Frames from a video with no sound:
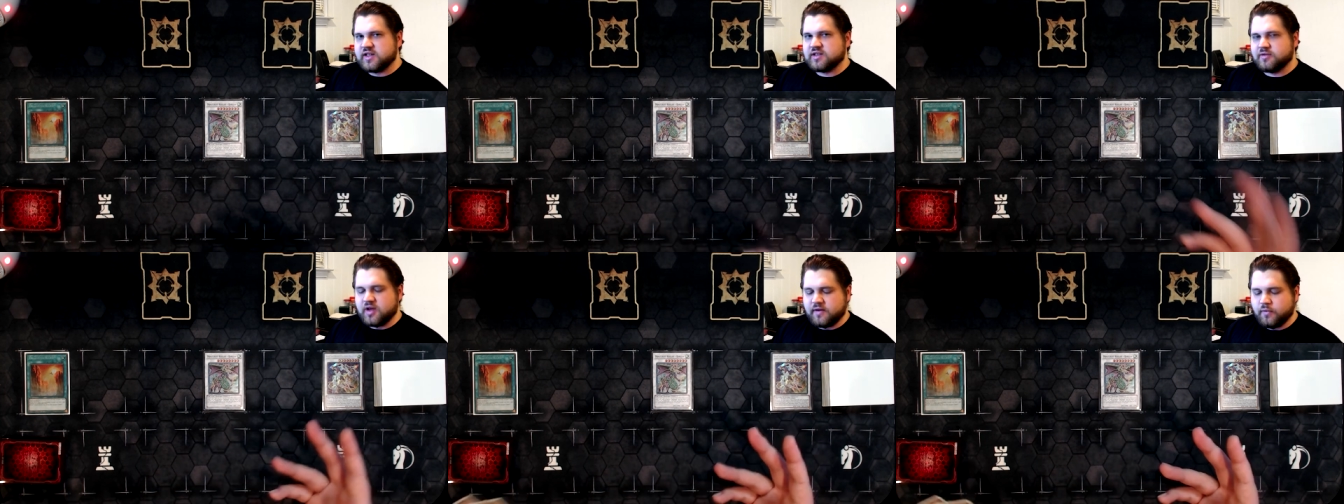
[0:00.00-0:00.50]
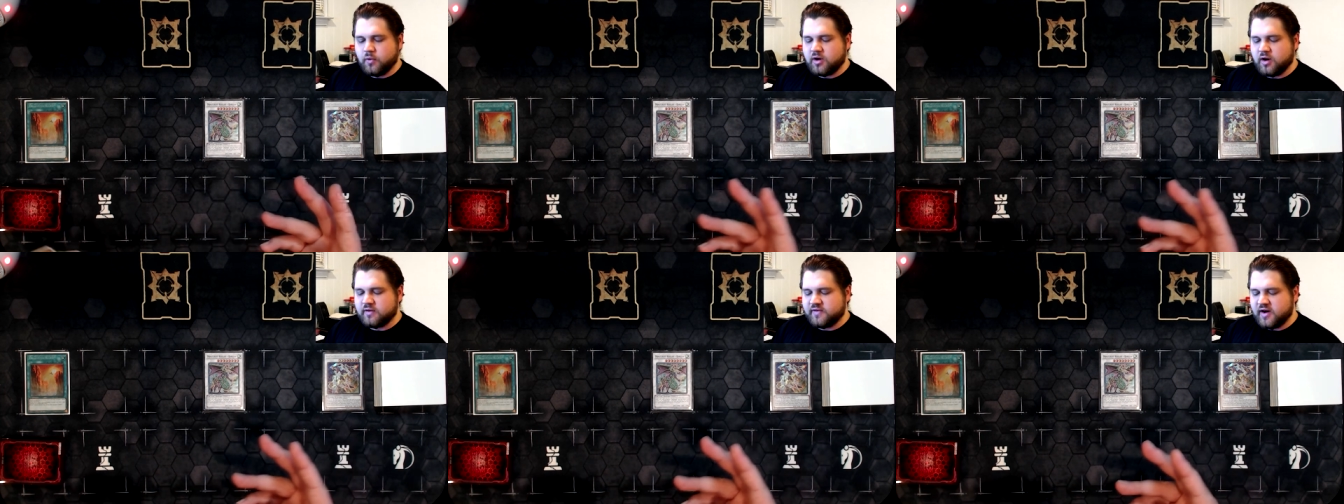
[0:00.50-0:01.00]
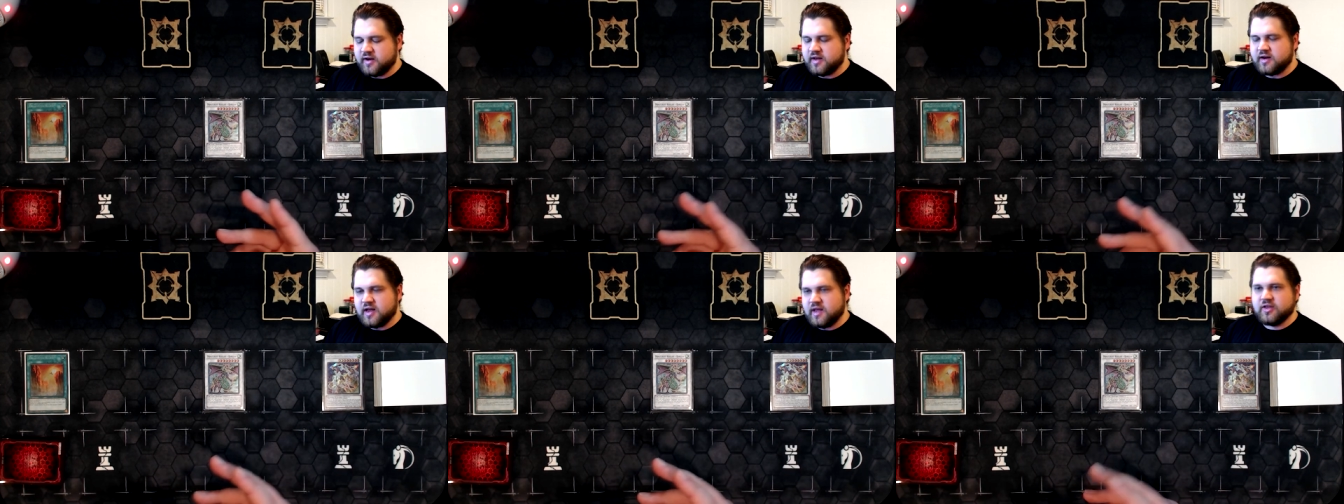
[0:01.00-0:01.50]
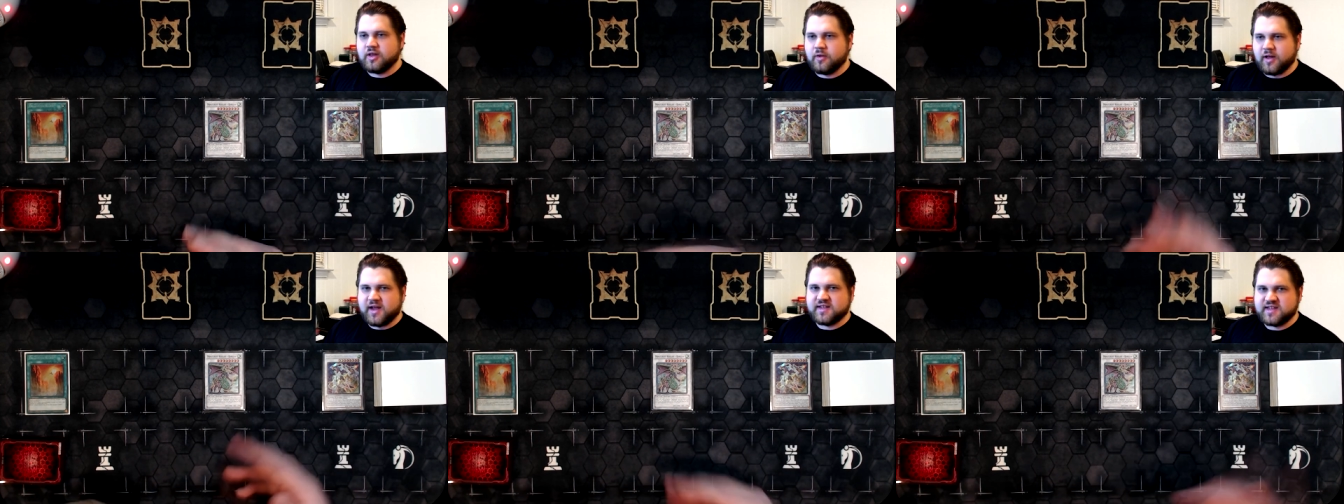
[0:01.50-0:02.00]
effectively a four-card variant,
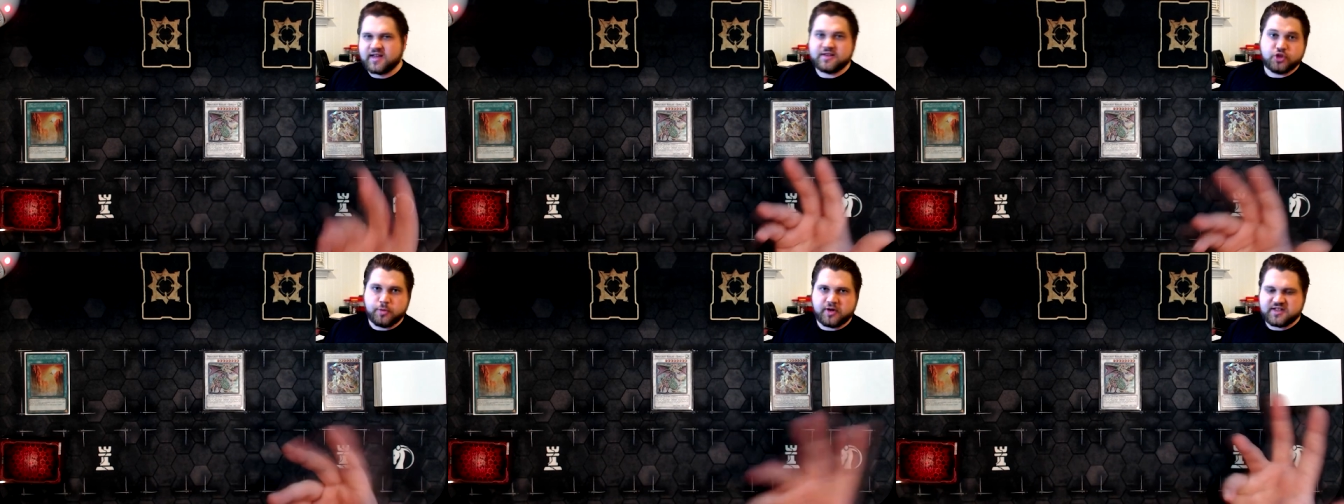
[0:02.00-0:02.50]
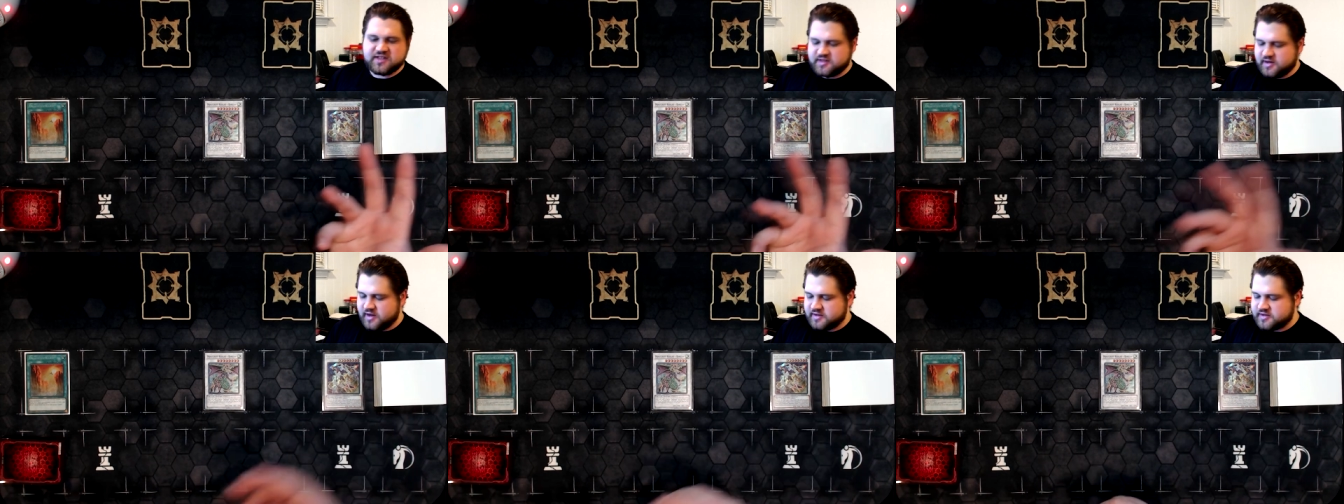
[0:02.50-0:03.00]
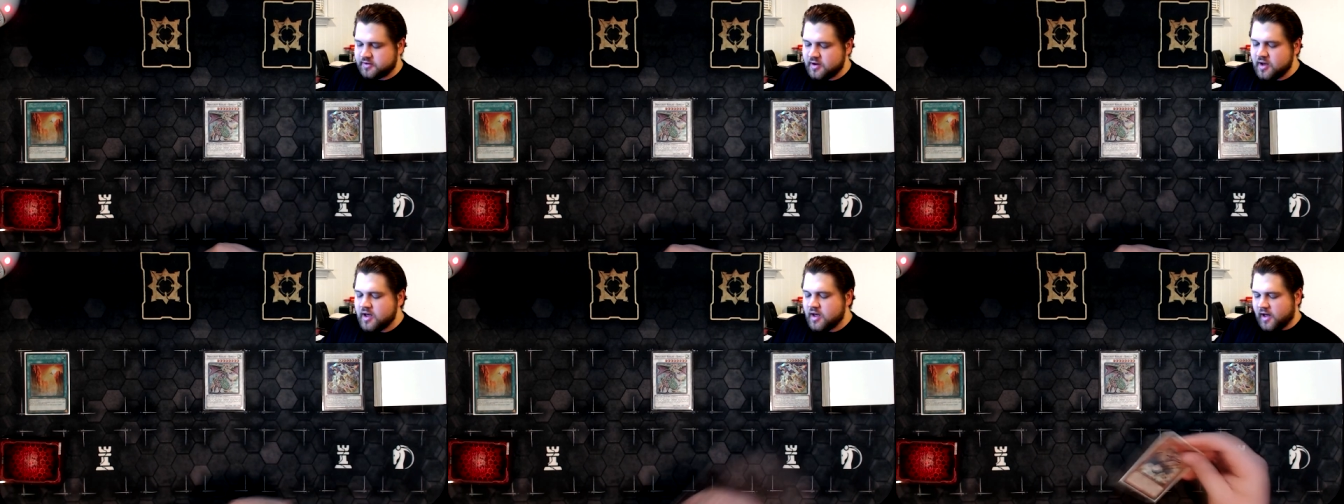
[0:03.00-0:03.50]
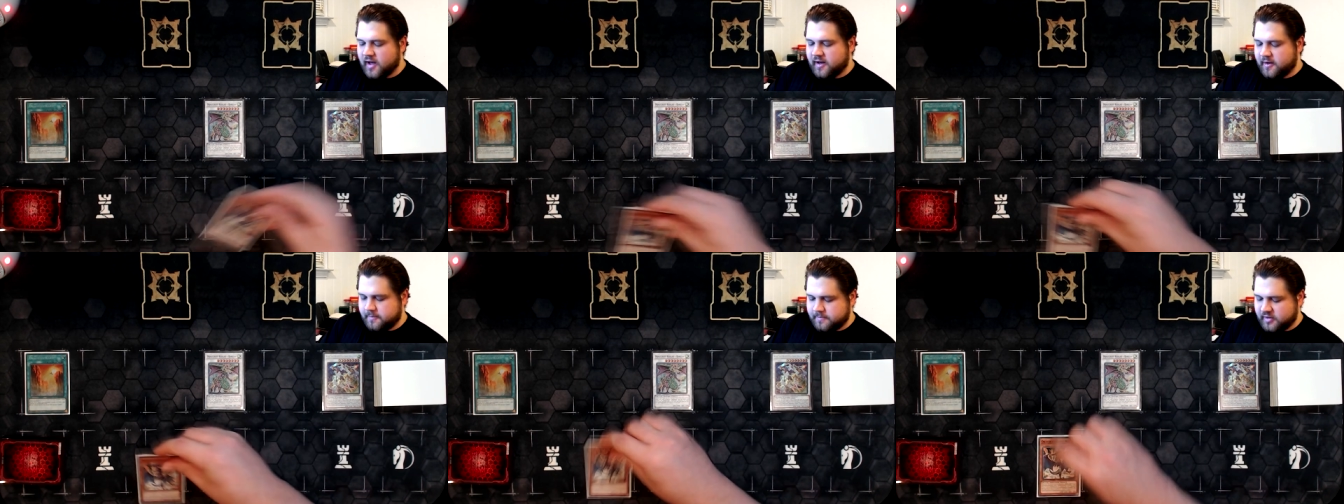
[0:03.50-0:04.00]
even though, like I said, super consistent to get to,
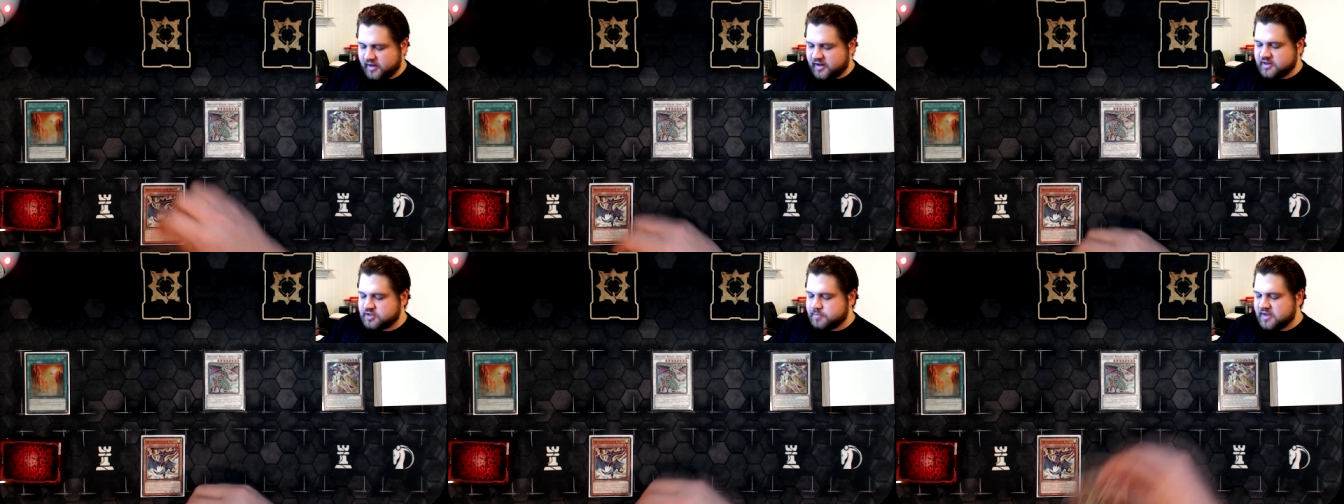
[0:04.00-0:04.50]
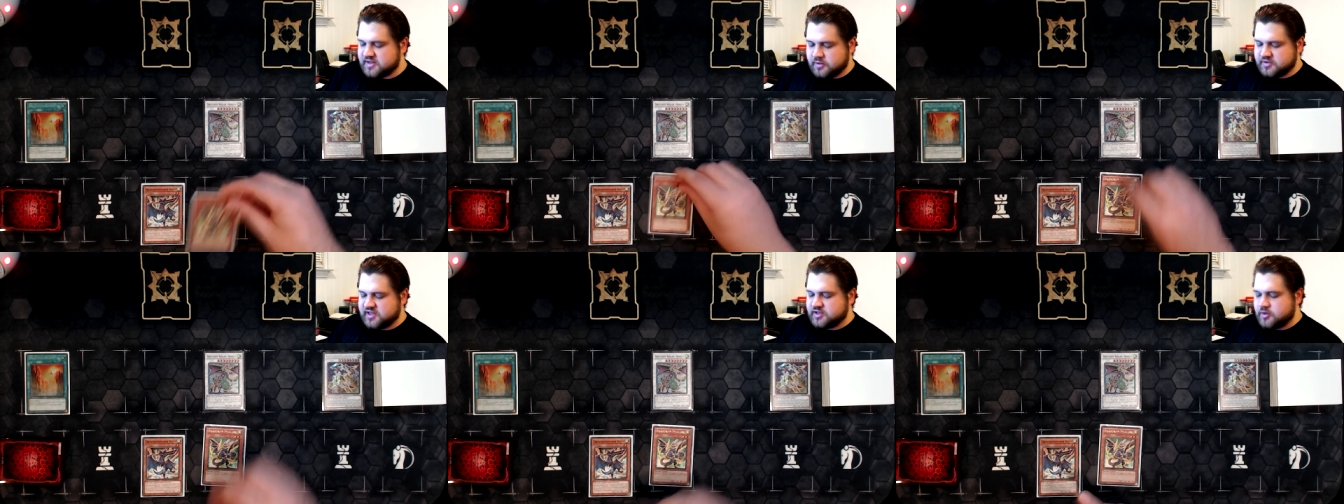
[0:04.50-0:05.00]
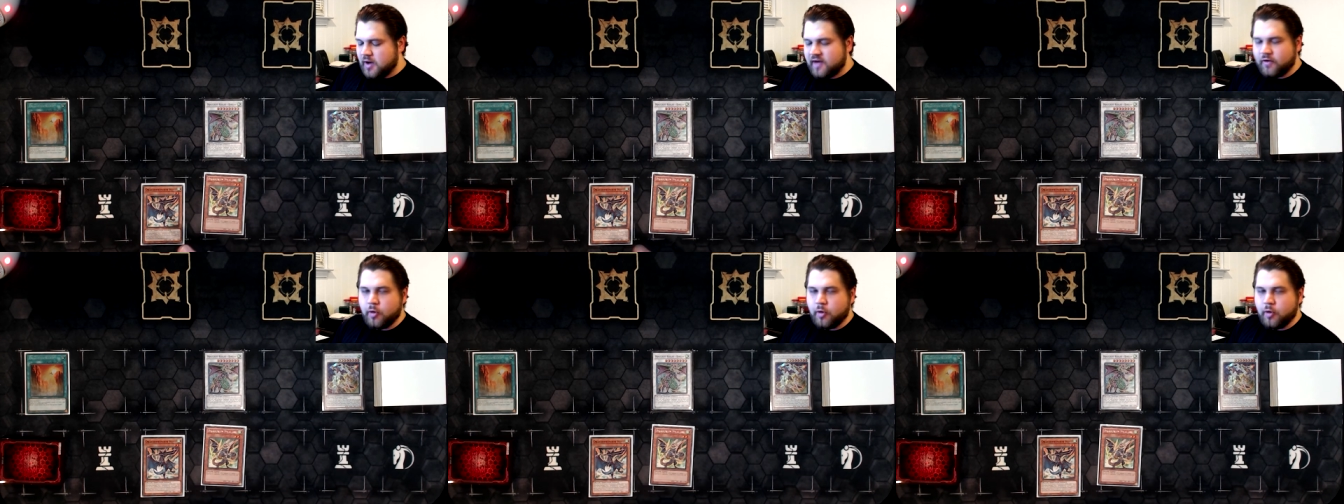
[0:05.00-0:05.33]
um, like, it just makes no sense.